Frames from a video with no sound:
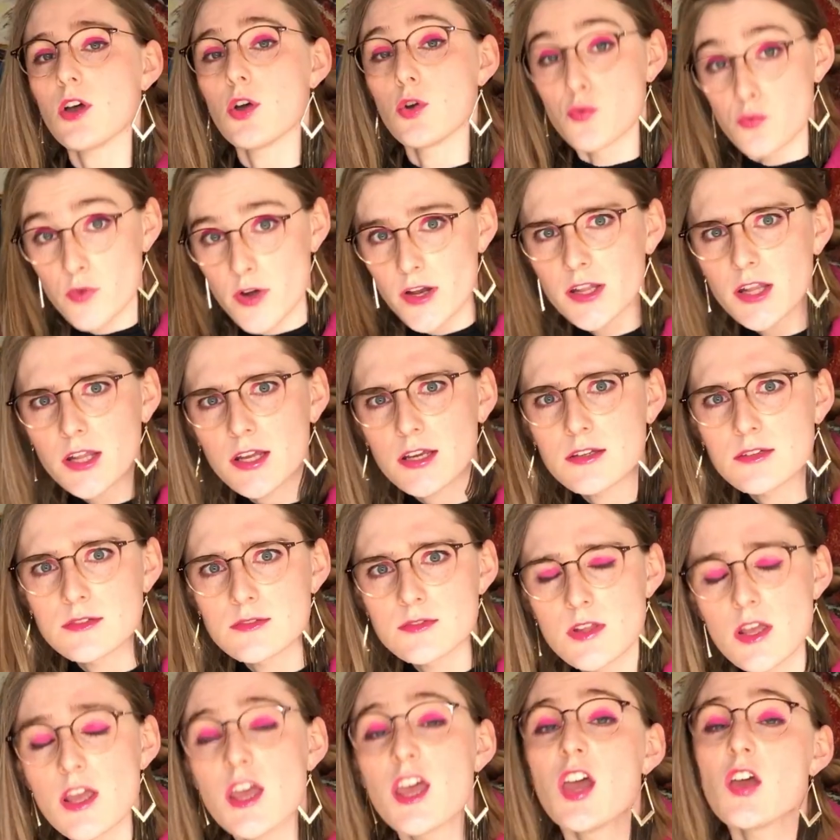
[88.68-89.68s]
Oh, really?
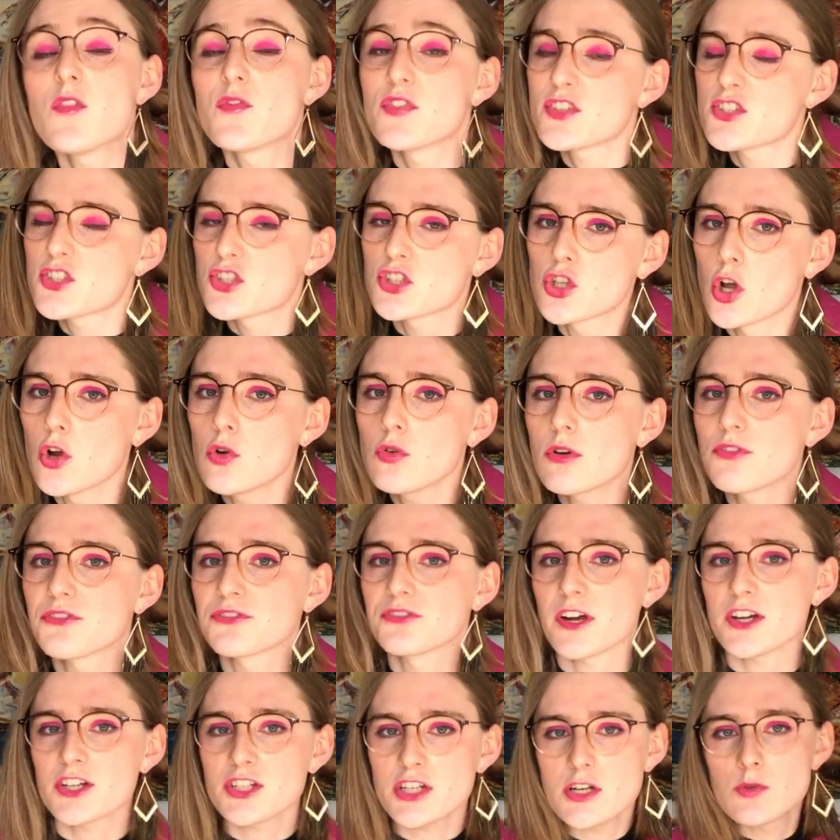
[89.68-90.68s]
If it's so
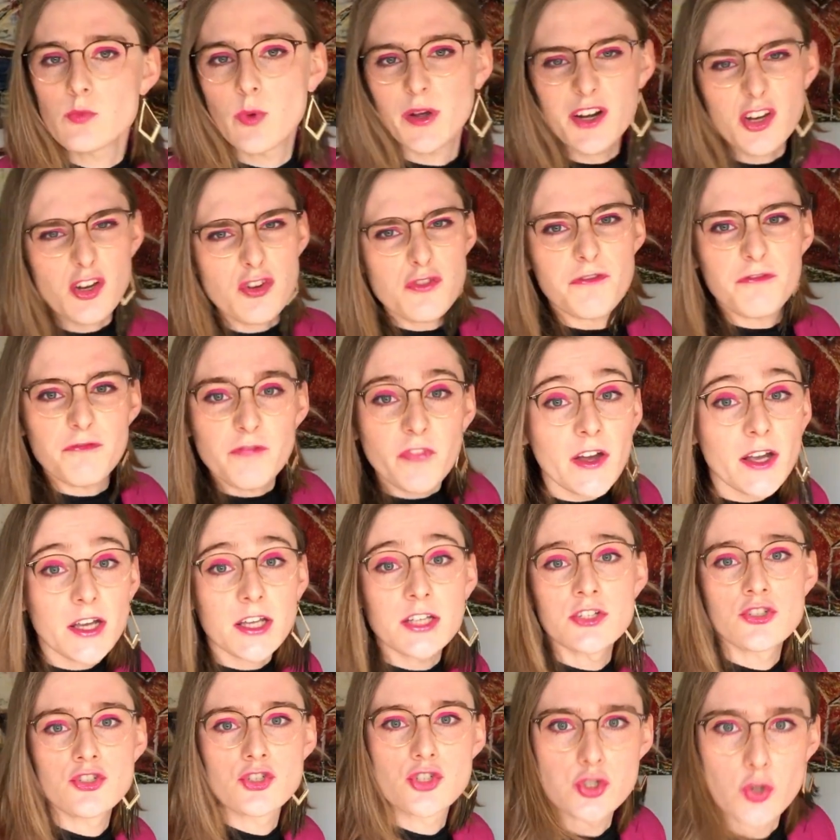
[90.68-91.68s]
refreshing, why don't you
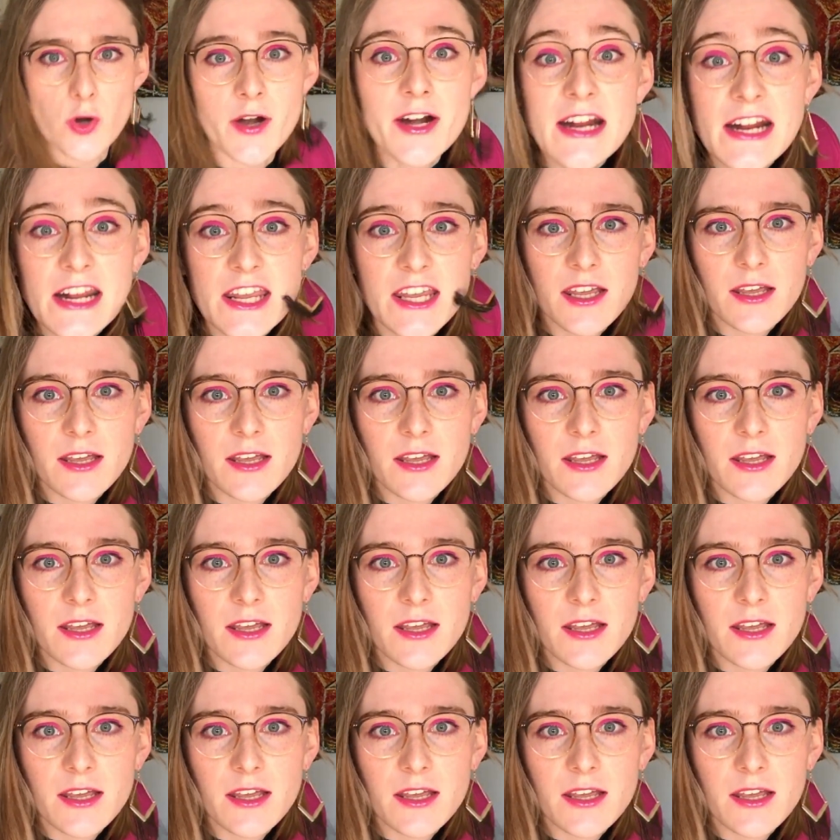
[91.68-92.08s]
fucking drink